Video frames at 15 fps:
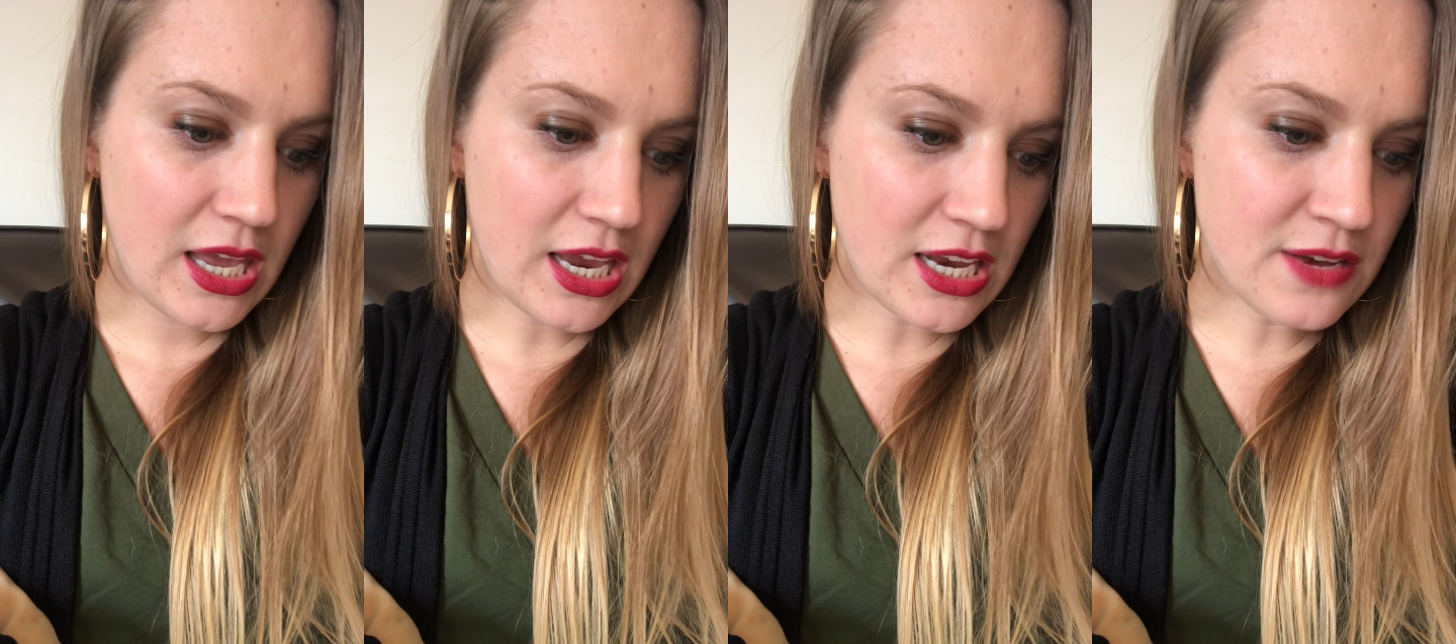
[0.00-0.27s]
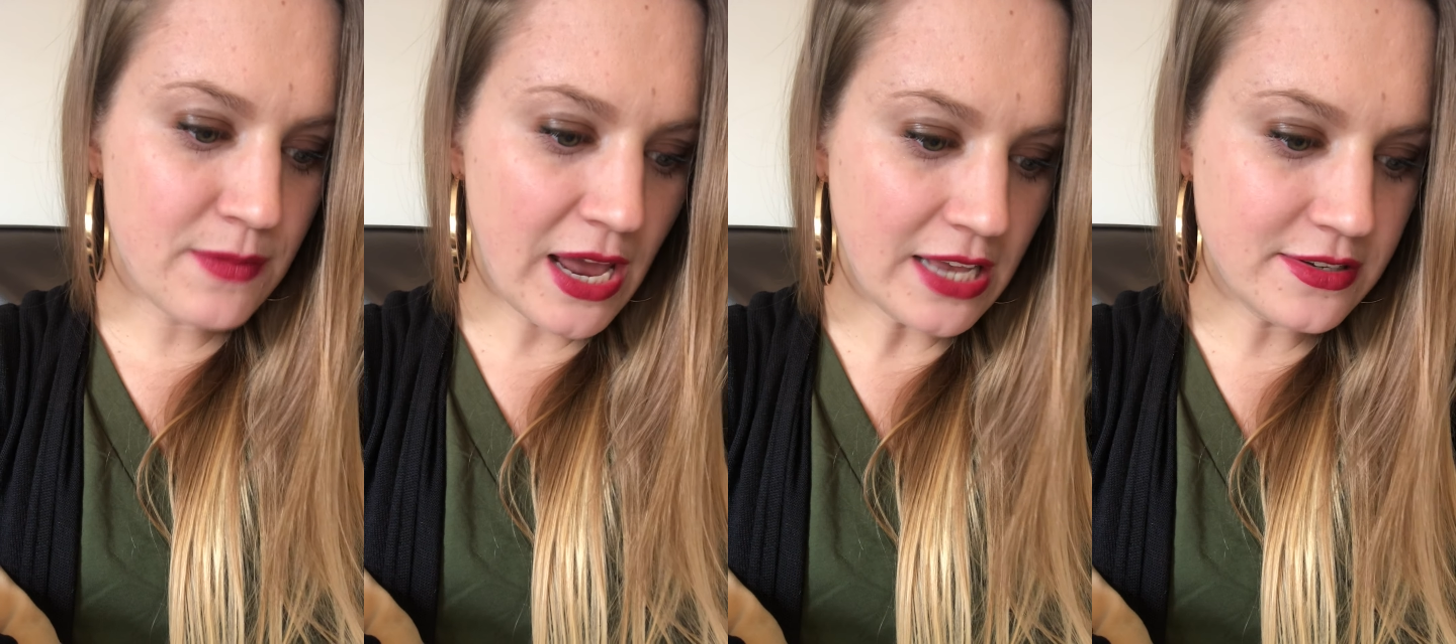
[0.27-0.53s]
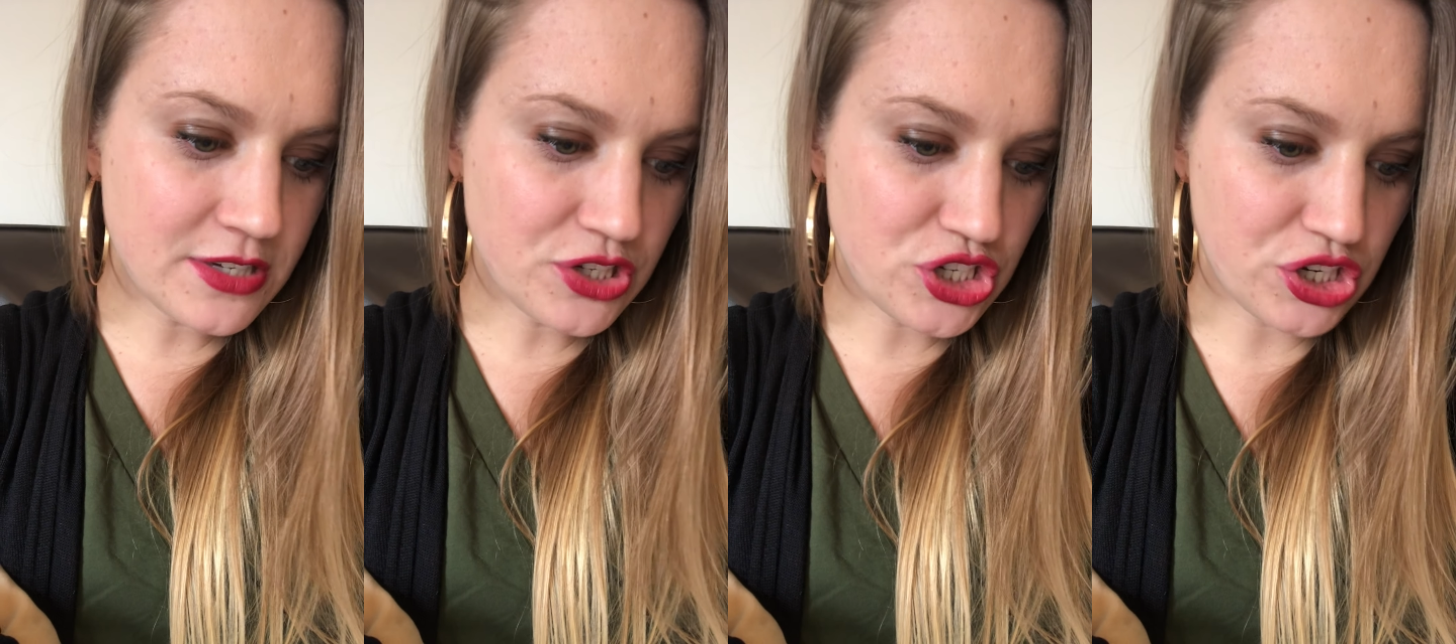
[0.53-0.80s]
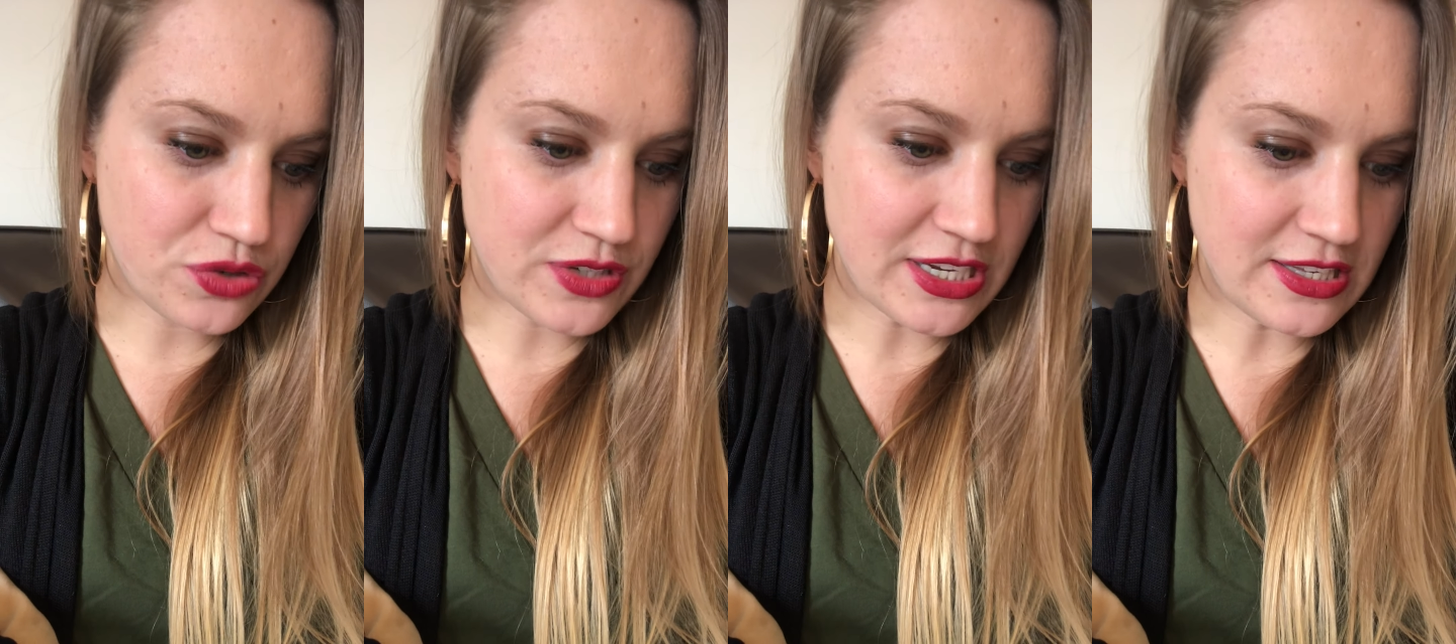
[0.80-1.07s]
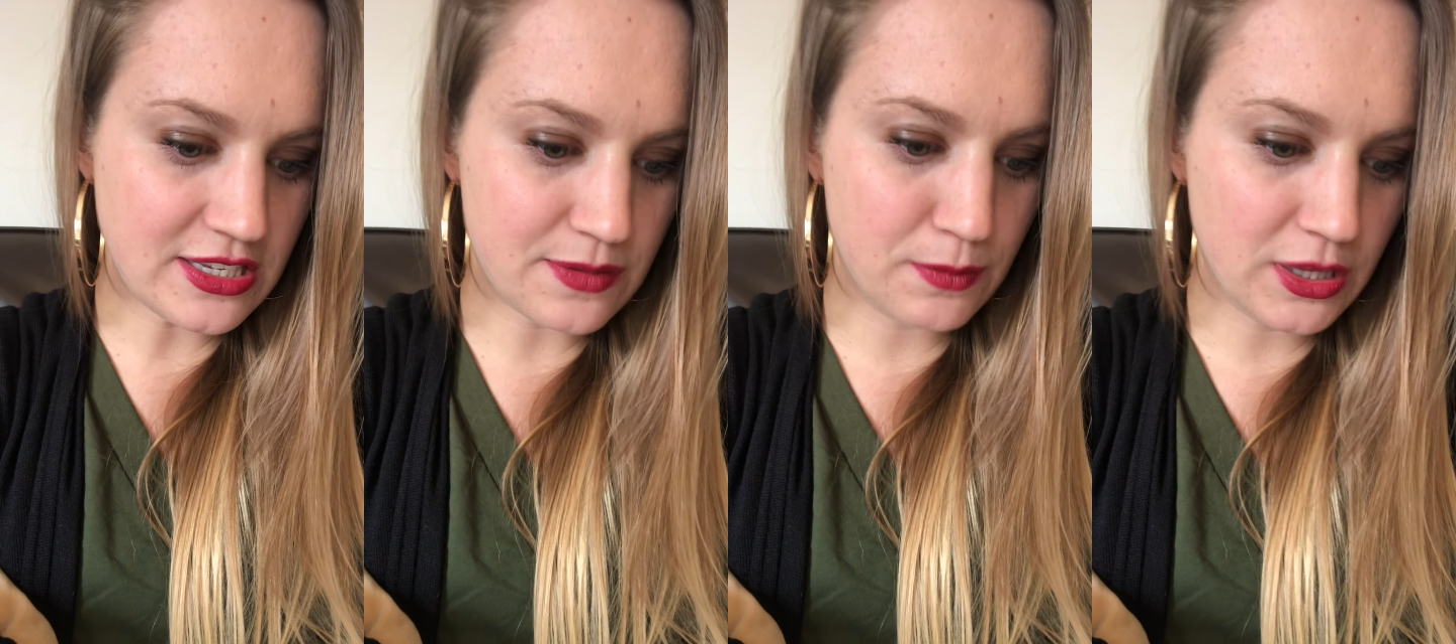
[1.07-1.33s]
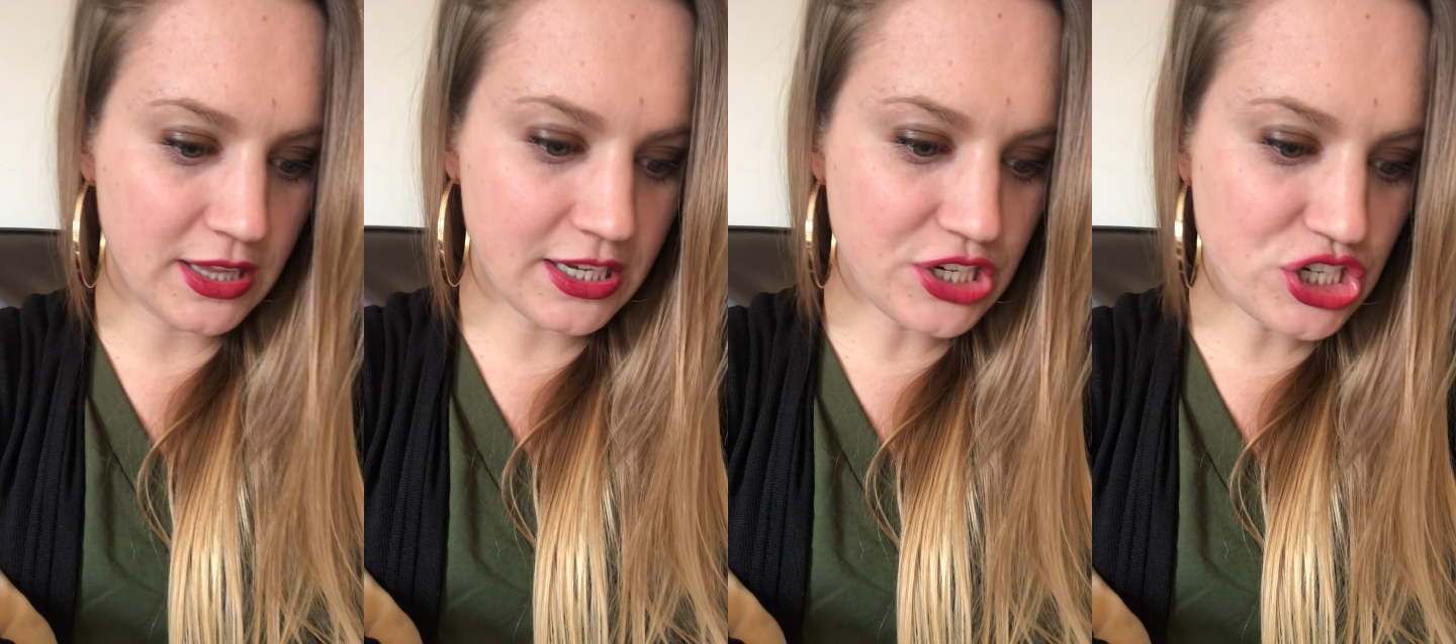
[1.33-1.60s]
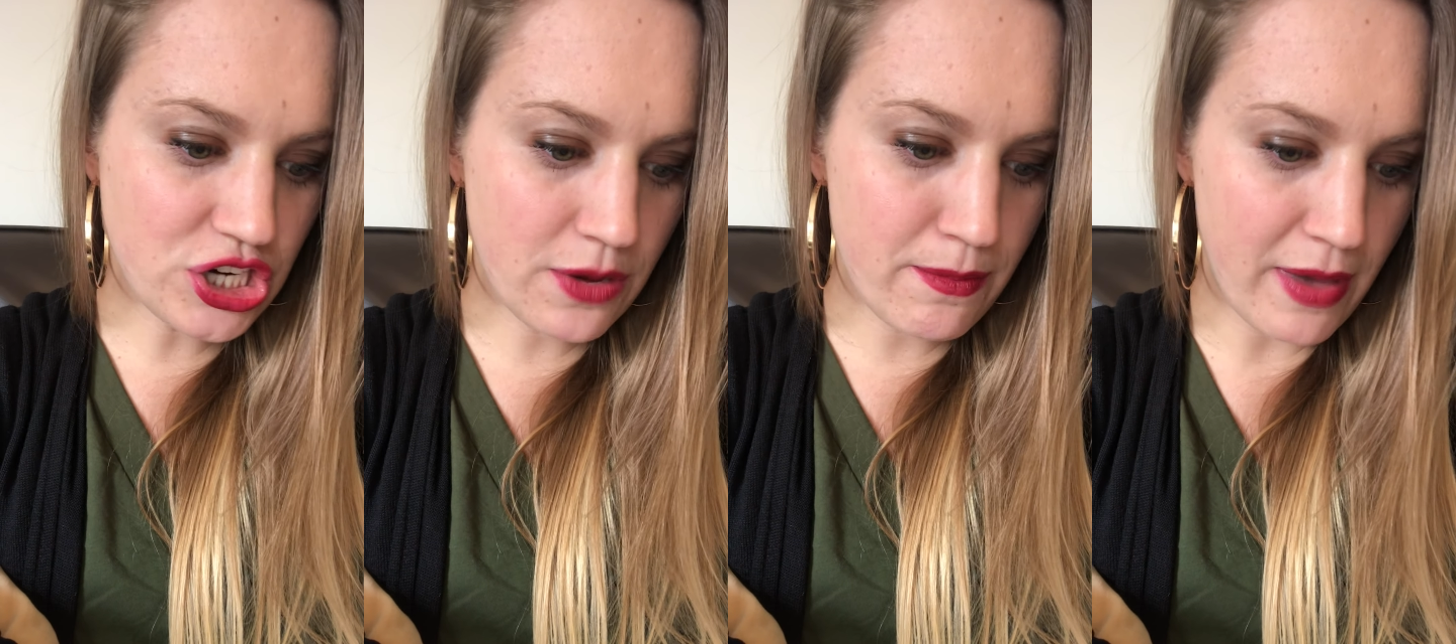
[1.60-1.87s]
In Massachusetts, militia